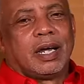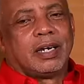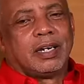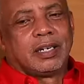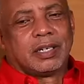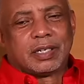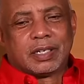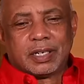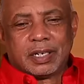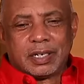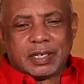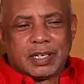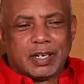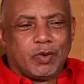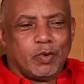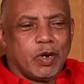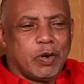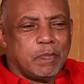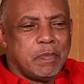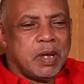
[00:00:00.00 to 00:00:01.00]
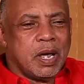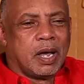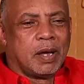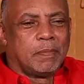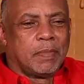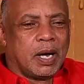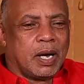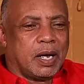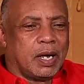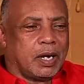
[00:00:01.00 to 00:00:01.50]
And it's the thing with me
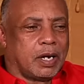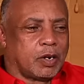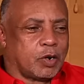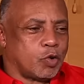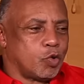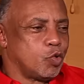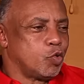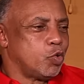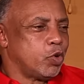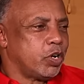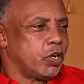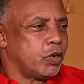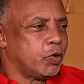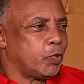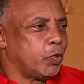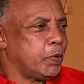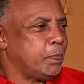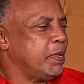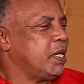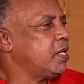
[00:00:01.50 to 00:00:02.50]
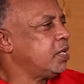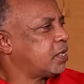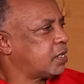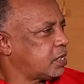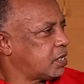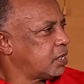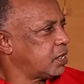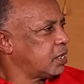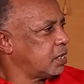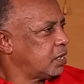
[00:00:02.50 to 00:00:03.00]
and my crew, you know, we
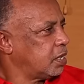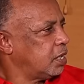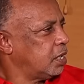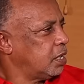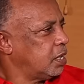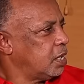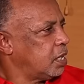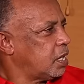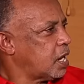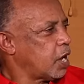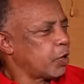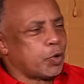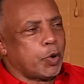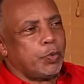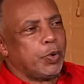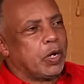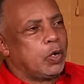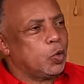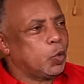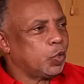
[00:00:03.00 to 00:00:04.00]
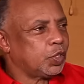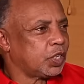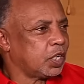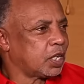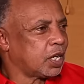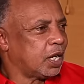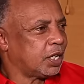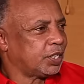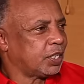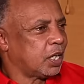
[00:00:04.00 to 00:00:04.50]
meet. Like when we lose the
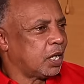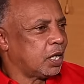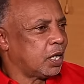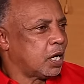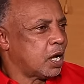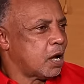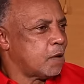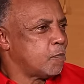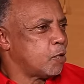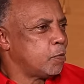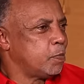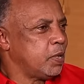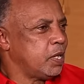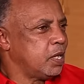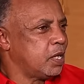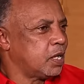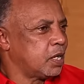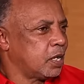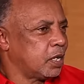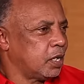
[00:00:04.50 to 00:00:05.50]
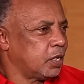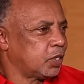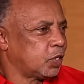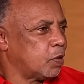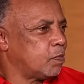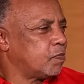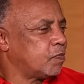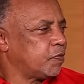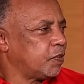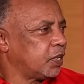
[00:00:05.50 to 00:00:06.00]
clash at Mobile, the
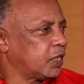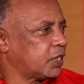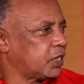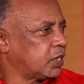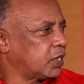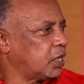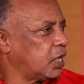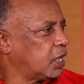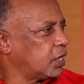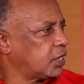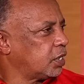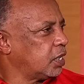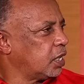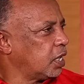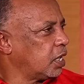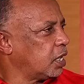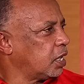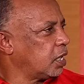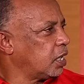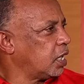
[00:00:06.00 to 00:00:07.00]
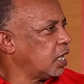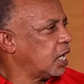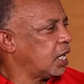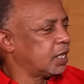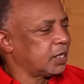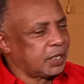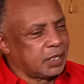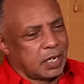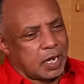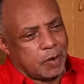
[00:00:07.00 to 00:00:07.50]
Sumfest clash the
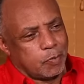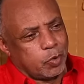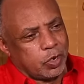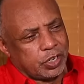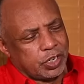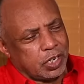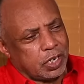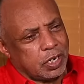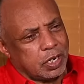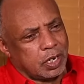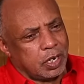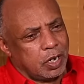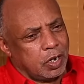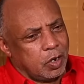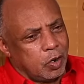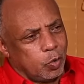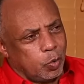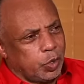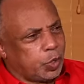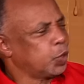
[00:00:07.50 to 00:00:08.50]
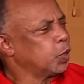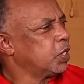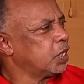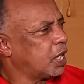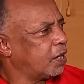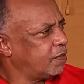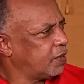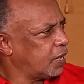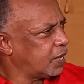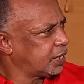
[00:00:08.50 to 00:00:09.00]
last time, which we shouldn't
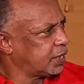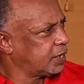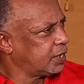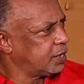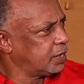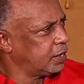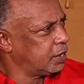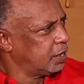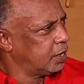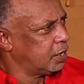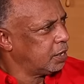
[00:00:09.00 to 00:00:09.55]
have lost.